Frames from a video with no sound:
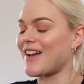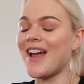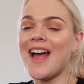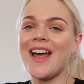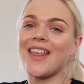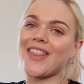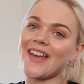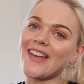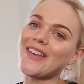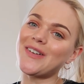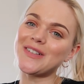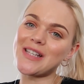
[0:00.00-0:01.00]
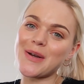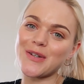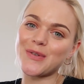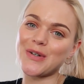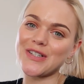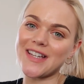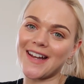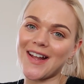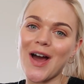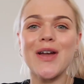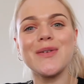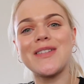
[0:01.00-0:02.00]
So thank you all so much for watching.
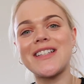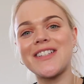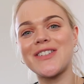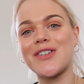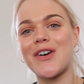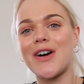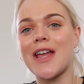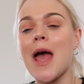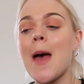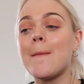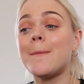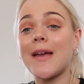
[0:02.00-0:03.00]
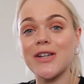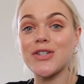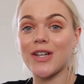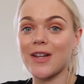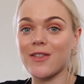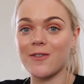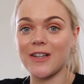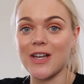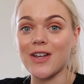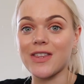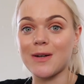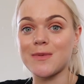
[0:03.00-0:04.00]
I hope you did enjoy. Make sure you give the
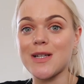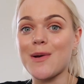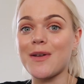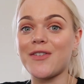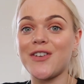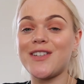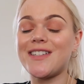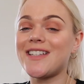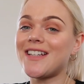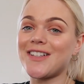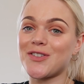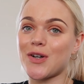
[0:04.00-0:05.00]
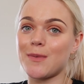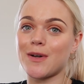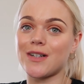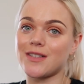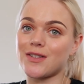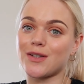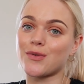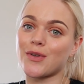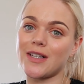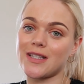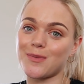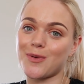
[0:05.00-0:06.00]
video a thumbs up if you did enjoy it, because it does
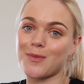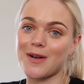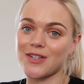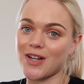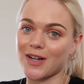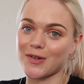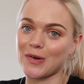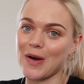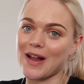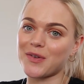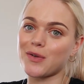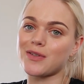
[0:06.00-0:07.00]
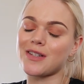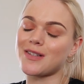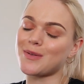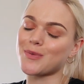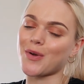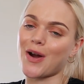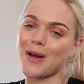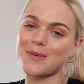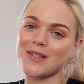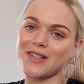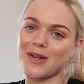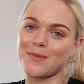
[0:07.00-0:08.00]
really support my channel, and also subscribe
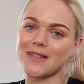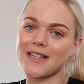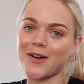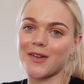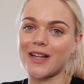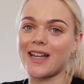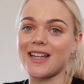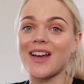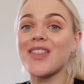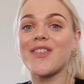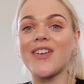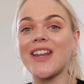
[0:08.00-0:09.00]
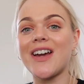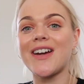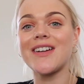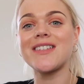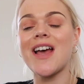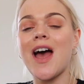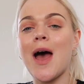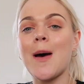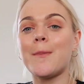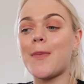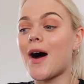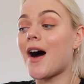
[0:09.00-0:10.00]
so you don't miss out on any other videos.
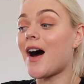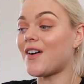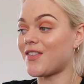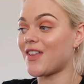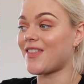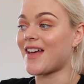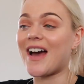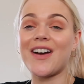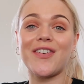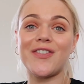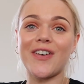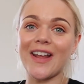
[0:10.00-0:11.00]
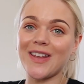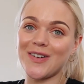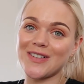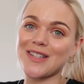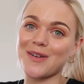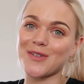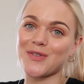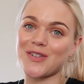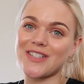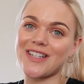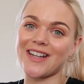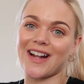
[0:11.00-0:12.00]
But other than that, thank you all so much for
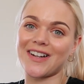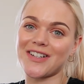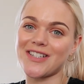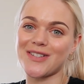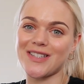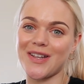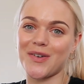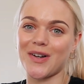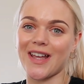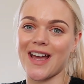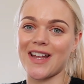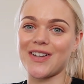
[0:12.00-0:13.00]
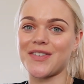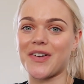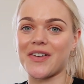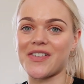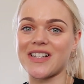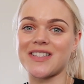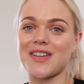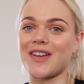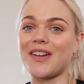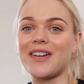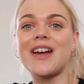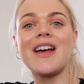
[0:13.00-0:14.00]
watching, and I shall see you all again very, very
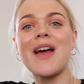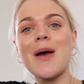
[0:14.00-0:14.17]
soon.